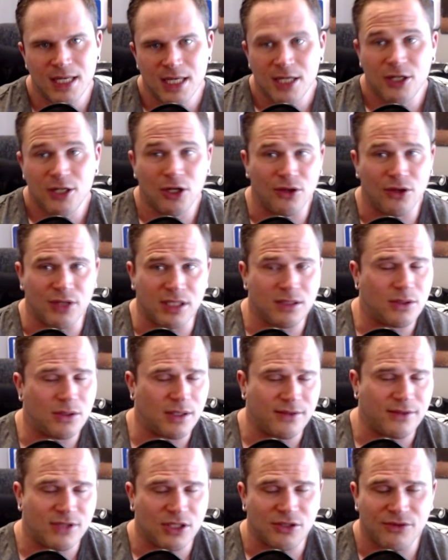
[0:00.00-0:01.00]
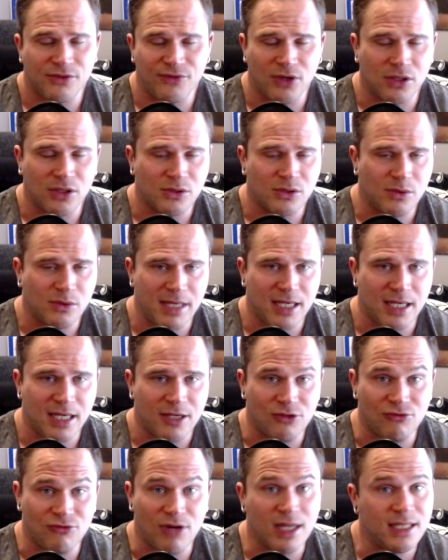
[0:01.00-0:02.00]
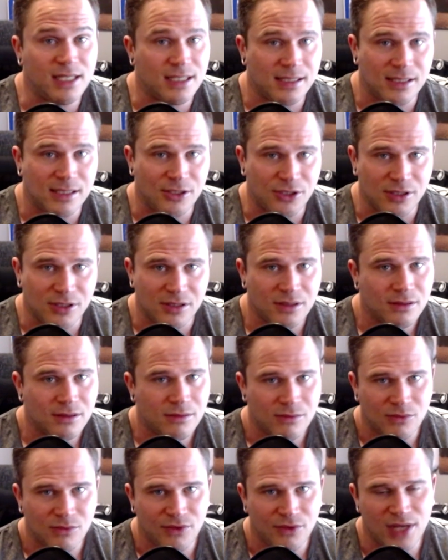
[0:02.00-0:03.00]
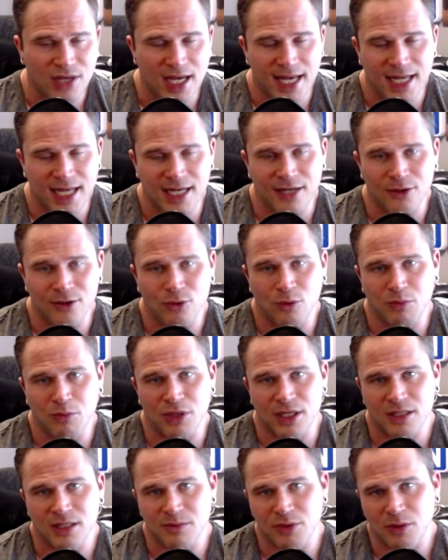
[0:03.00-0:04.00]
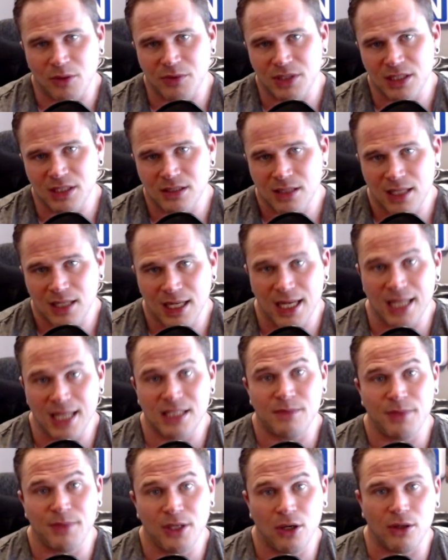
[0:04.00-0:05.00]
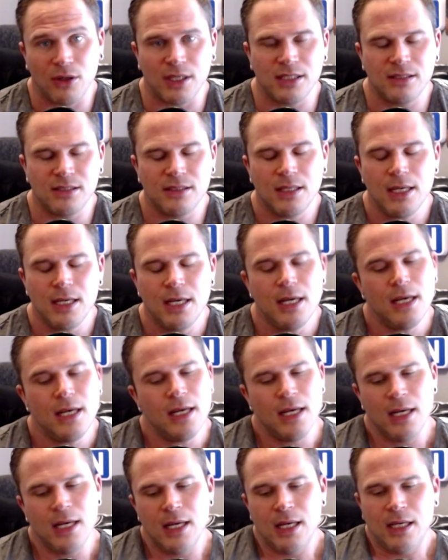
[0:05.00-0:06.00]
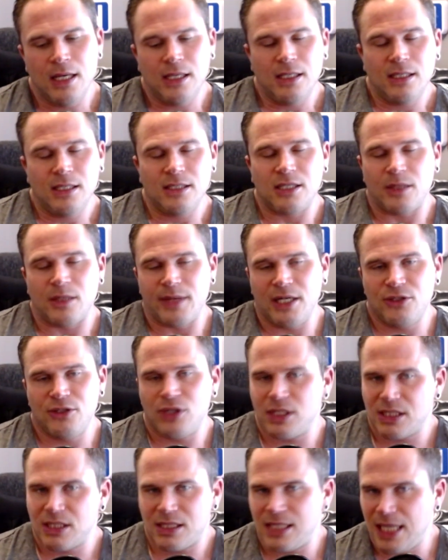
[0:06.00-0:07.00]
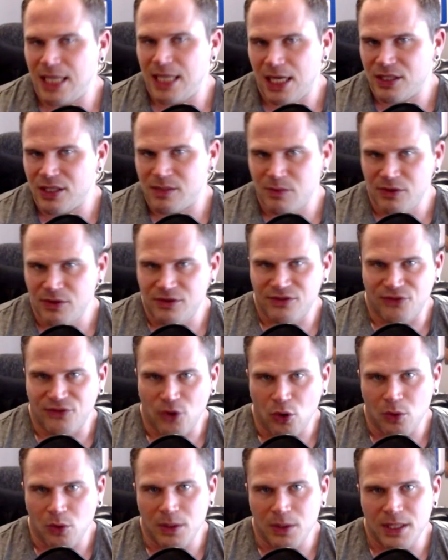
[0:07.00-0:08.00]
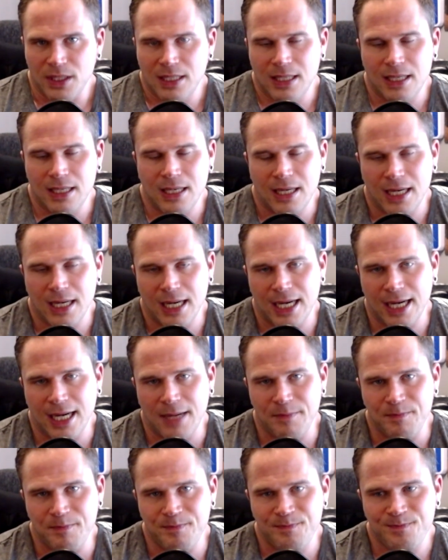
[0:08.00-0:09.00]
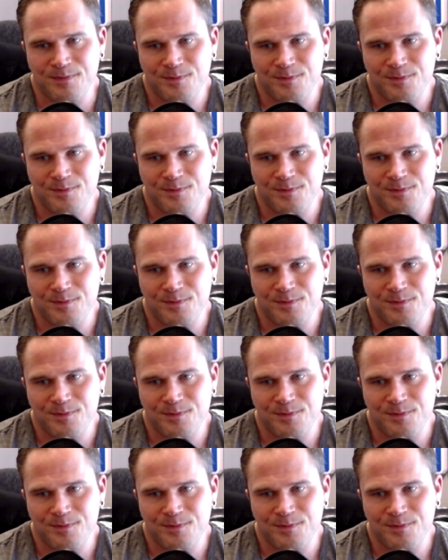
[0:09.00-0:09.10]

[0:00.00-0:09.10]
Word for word: Not that twentieth century fox were making great decisions with their Alien or Predator properties, let's be honest. So it'll be interesting to see how this moves forward. Um,